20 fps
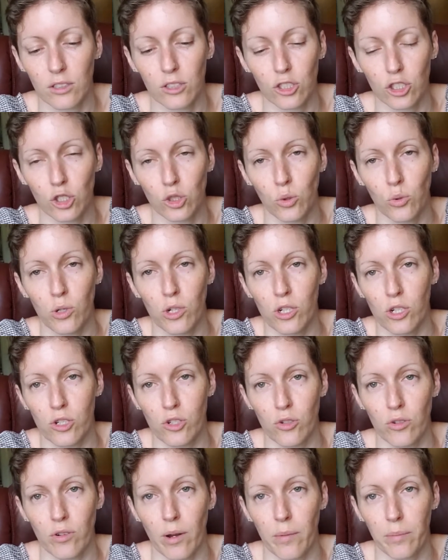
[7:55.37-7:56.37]
short
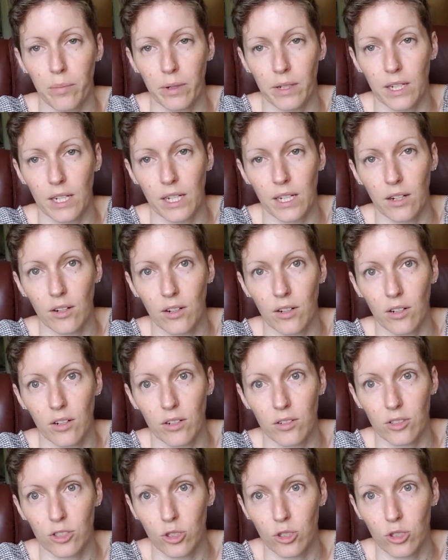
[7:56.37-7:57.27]
trip here